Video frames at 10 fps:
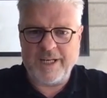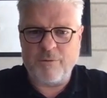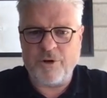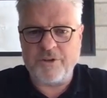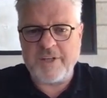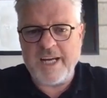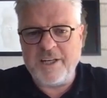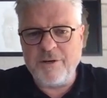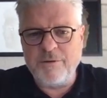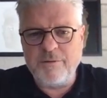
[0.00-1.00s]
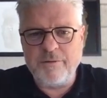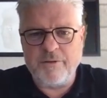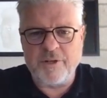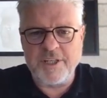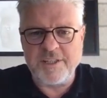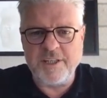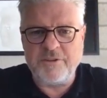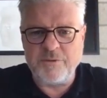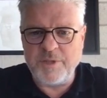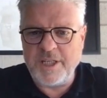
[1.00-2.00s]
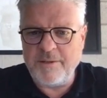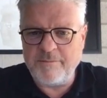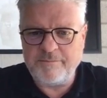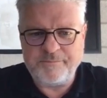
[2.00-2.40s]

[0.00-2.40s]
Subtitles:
I want to thank you for listening to me.